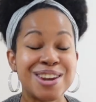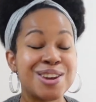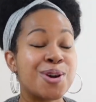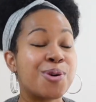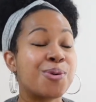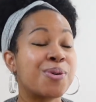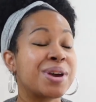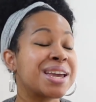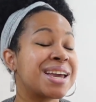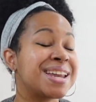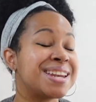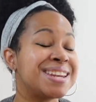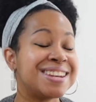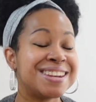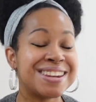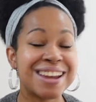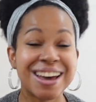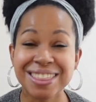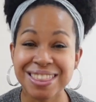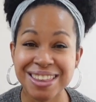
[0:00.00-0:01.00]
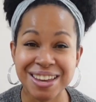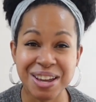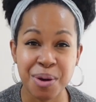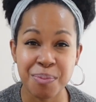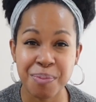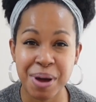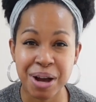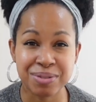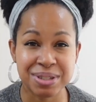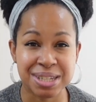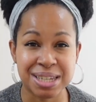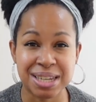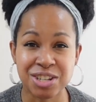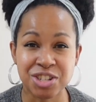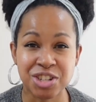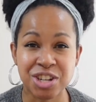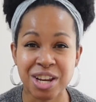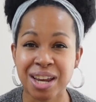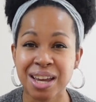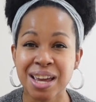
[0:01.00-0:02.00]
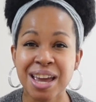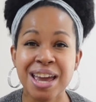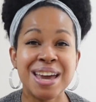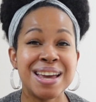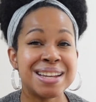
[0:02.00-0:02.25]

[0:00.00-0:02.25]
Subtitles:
knowing nothing about teaching,